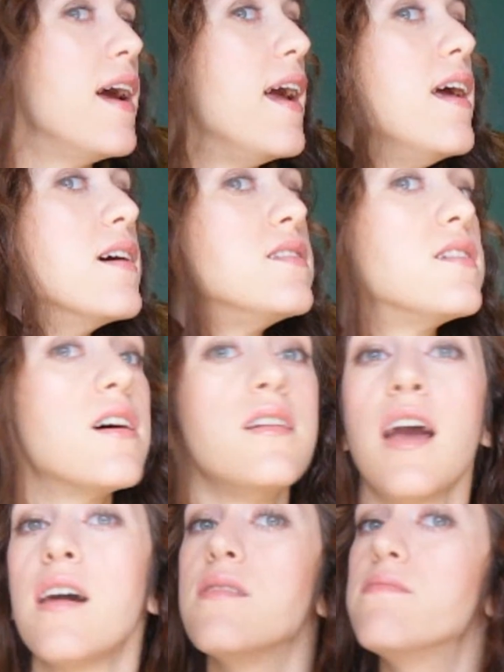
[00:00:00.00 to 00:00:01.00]
And
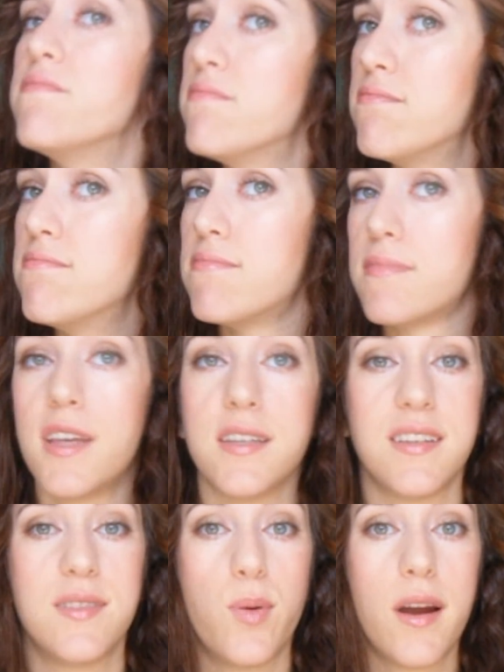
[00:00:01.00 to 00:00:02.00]
yeah,
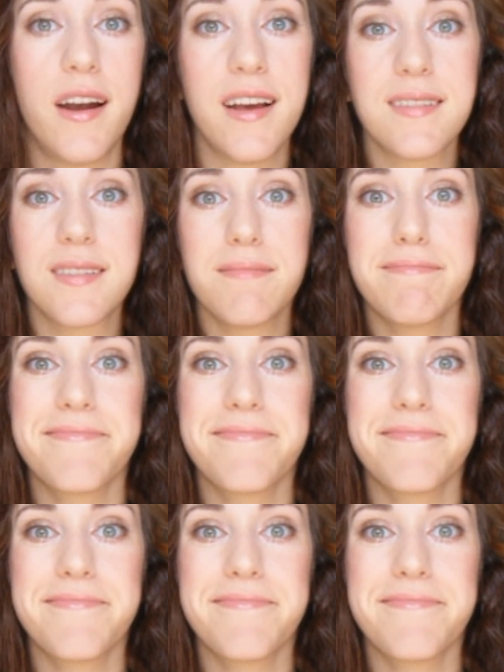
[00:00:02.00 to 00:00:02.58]
this is what it is.